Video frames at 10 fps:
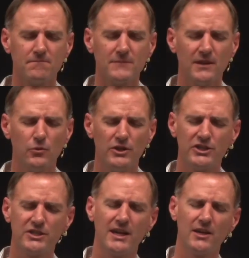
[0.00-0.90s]
And we
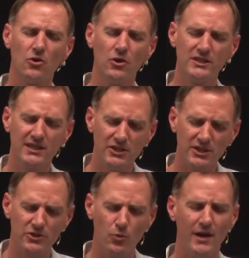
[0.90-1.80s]
just say, God, teach
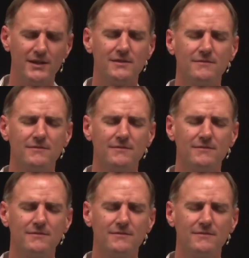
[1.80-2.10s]
us to wait.